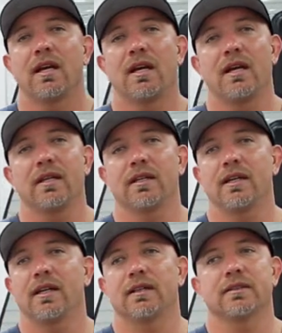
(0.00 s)
And
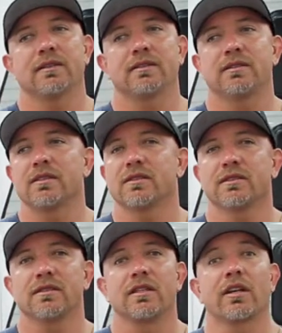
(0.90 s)

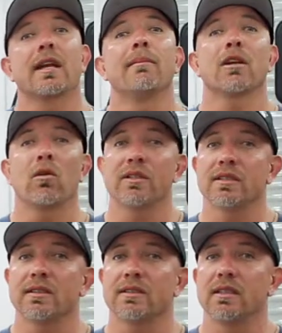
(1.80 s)
they're chemical
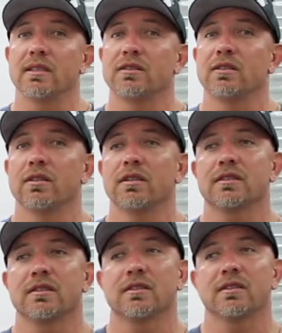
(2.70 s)
resistant, so
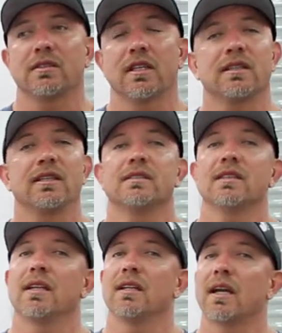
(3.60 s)
there's nothing, it's
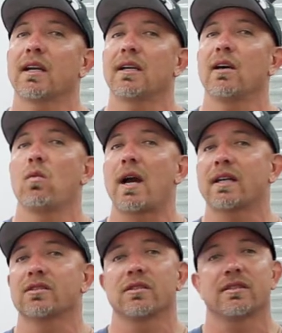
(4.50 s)
unlike a
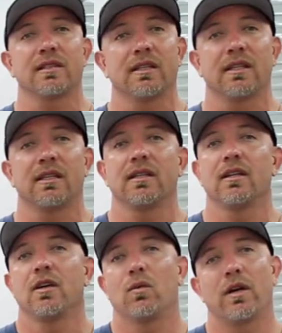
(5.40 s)
wax or a sealant
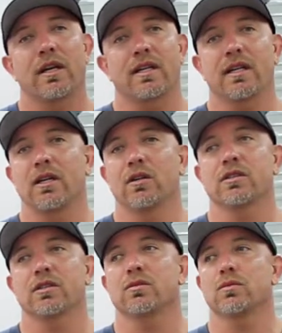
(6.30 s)
where it'll
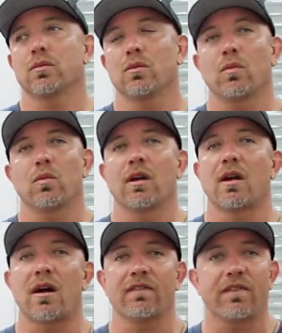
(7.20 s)
just wear
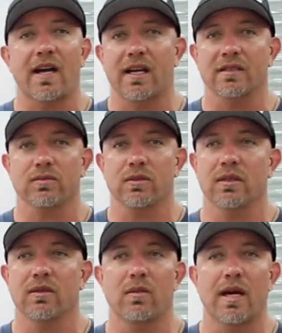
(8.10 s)
off fast,
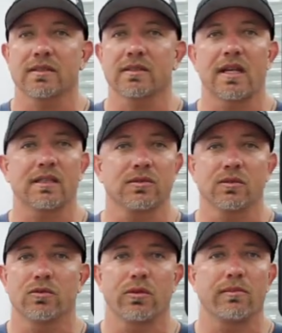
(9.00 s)
where a wax lasts
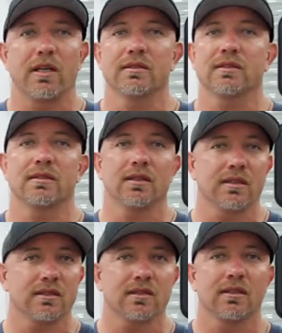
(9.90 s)
2-3 months, a
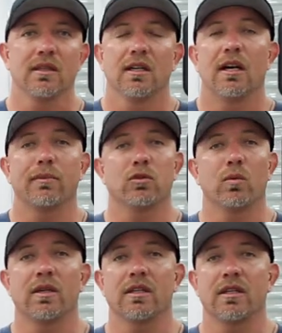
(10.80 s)
sealant's up to
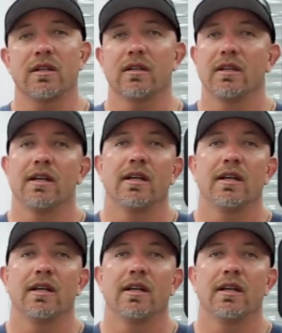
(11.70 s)
1 year.